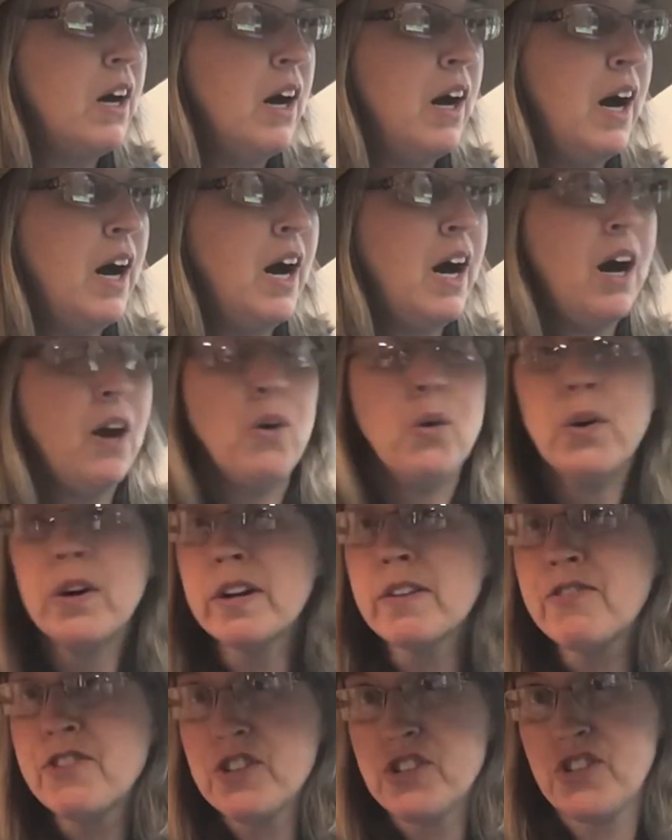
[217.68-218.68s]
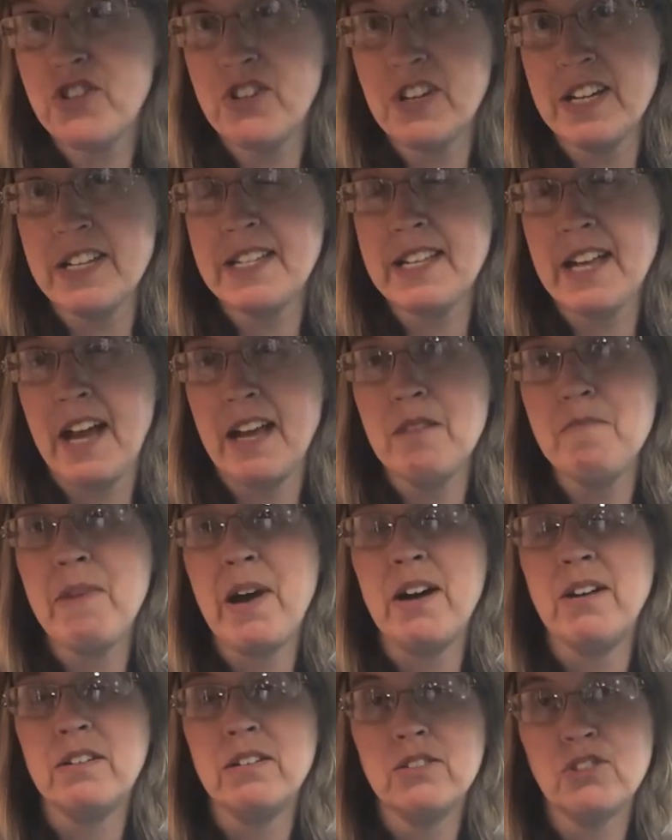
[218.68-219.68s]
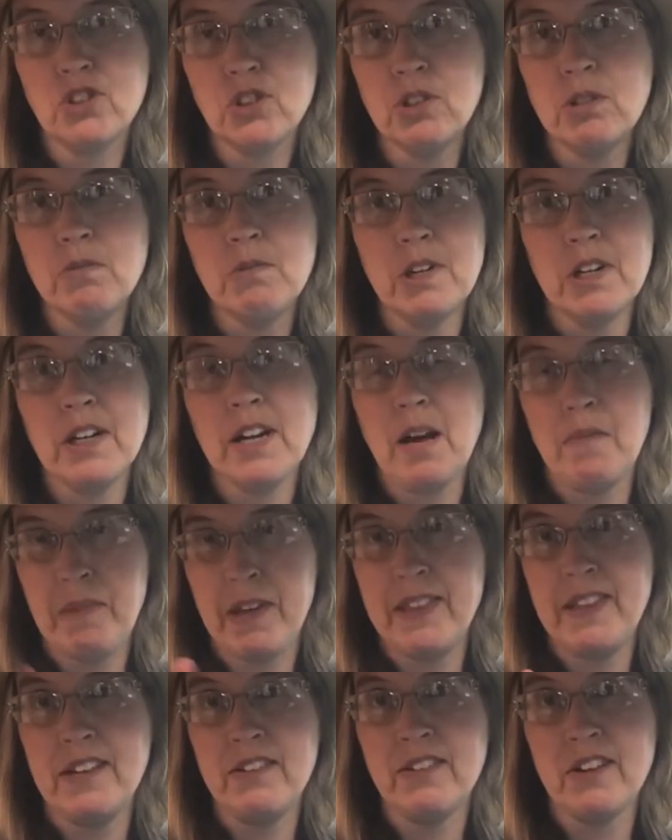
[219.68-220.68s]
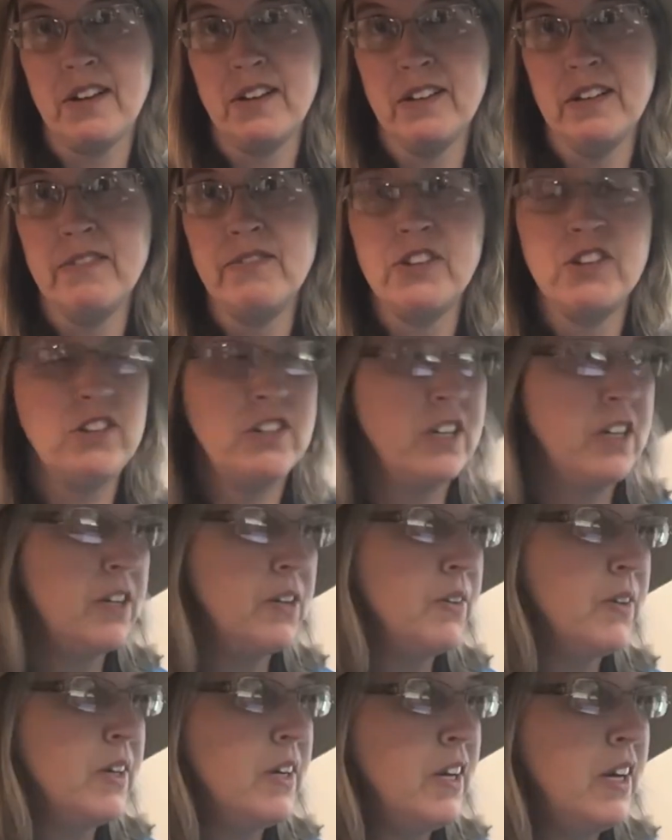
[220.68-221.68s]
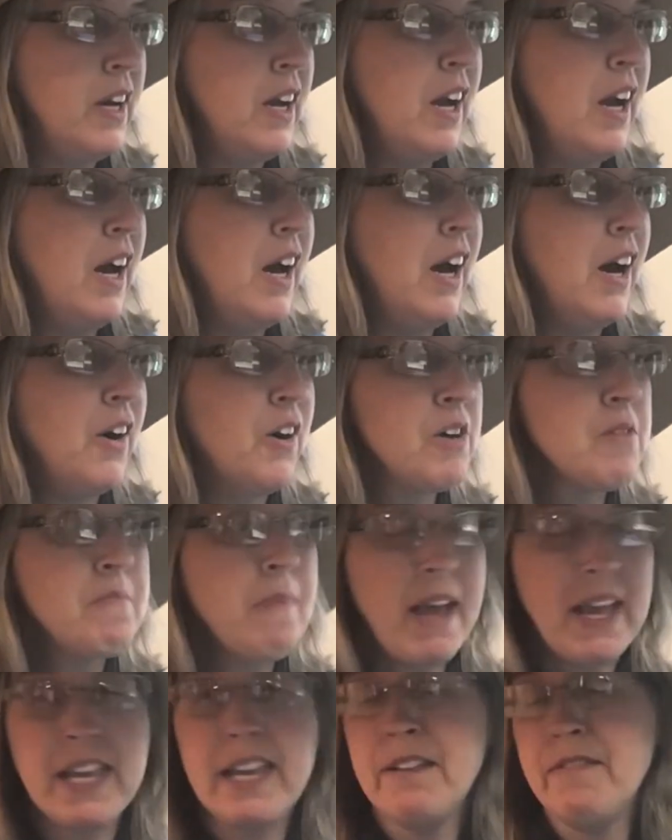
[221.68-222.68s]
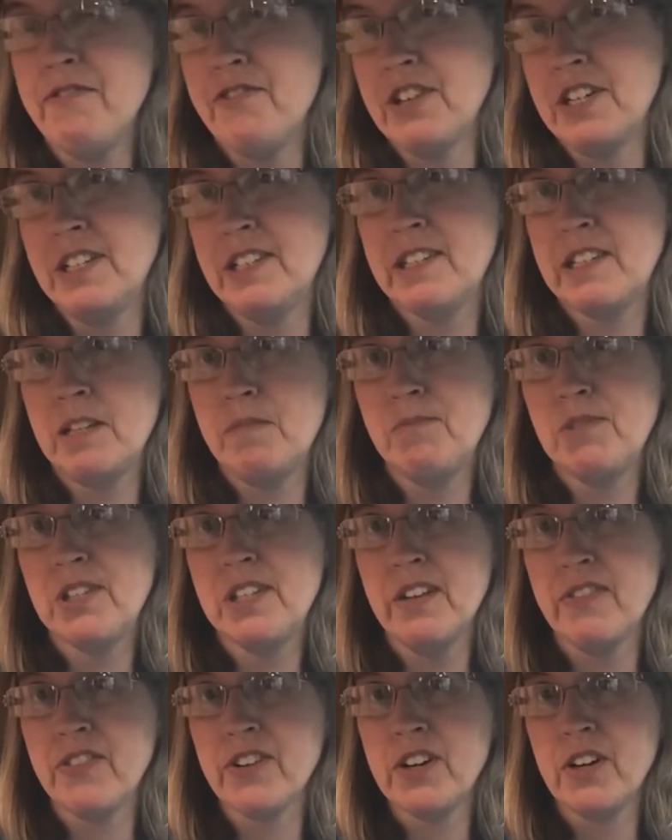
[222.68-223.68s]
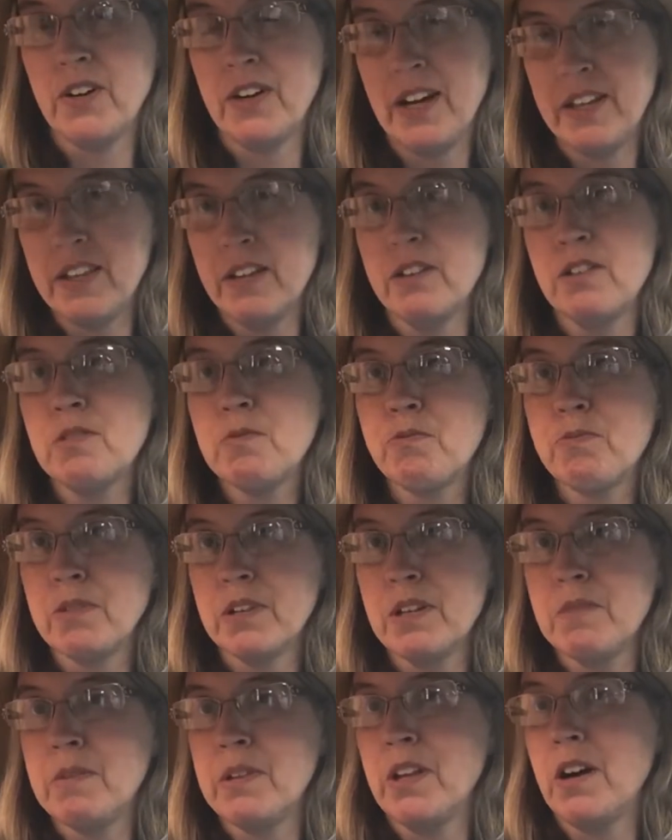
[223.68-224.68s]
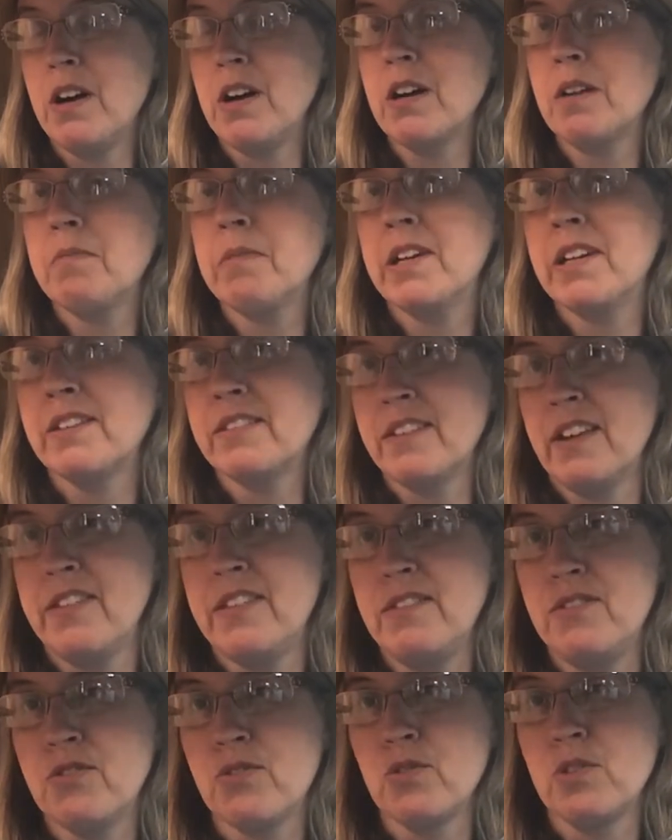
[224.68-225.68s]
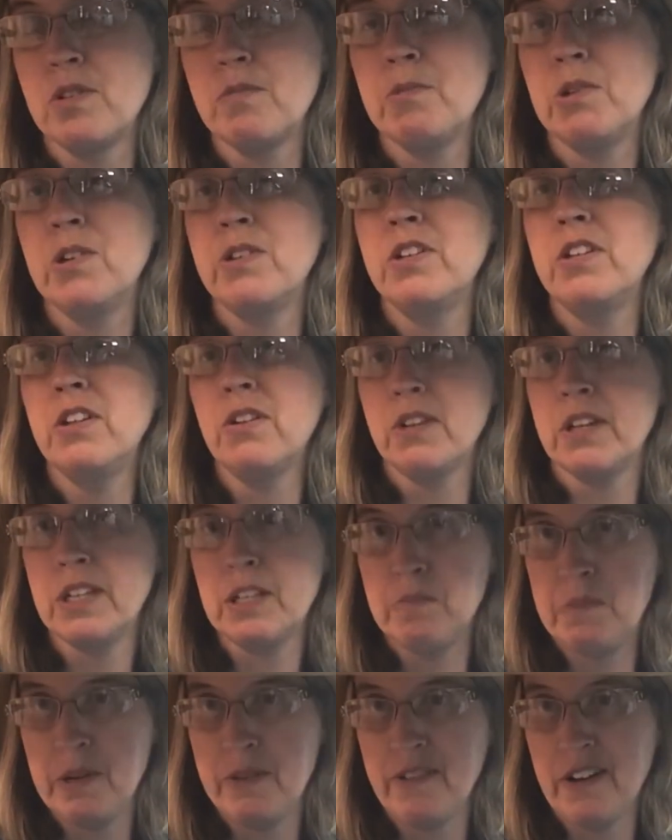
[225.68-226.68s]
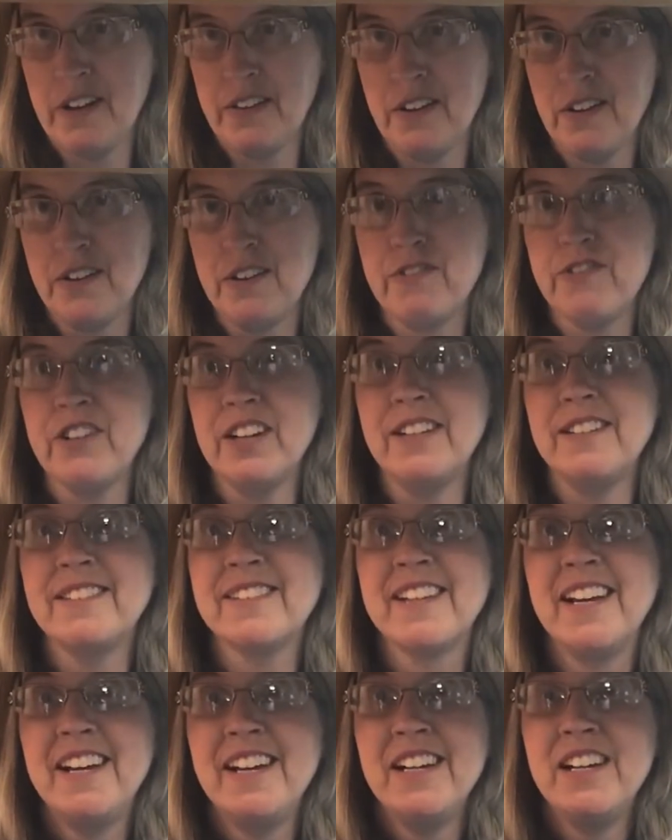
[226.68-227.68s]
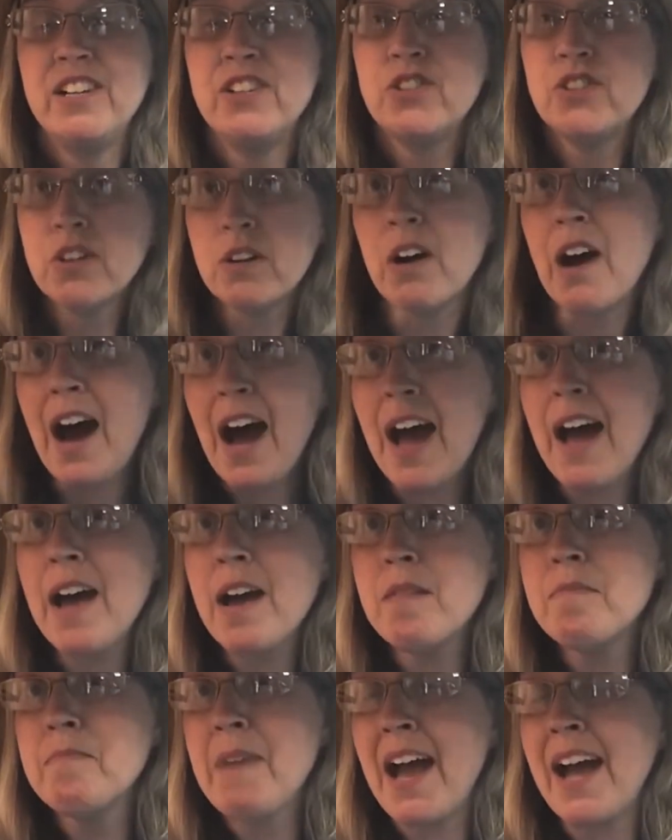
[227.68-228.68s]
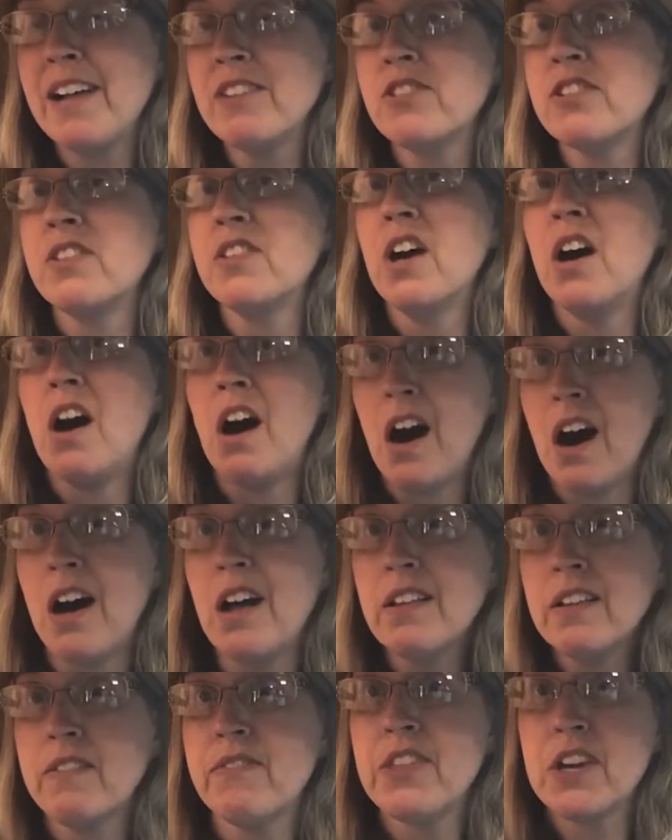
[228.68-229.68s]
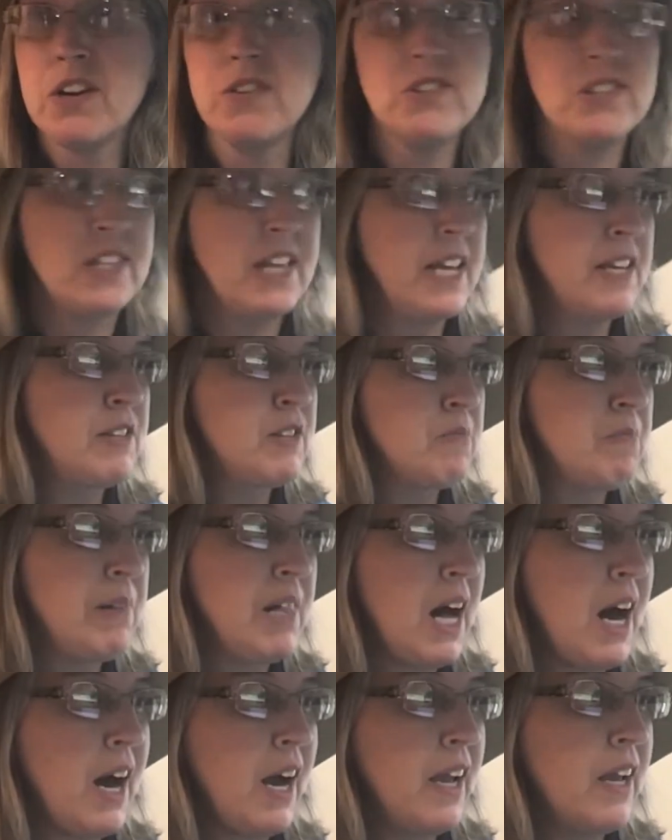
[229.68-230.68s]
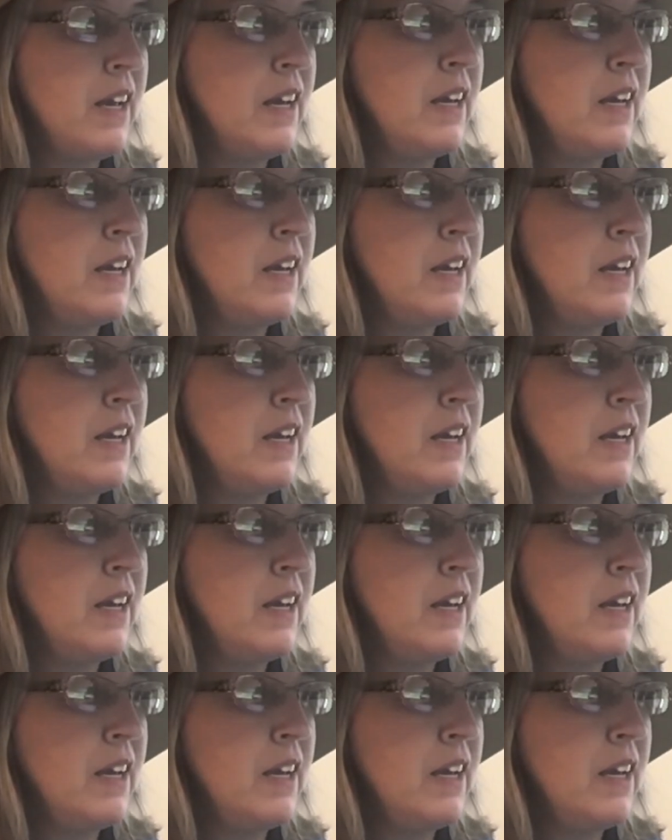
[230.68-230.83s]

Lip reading: or if you're stressed out about schoolwork, I bet that's all of you too. Or making friends seems difficult. I know it's really been hard because nothing's normal and you don't get to be around all your friends. So I imagine that all of those things apply.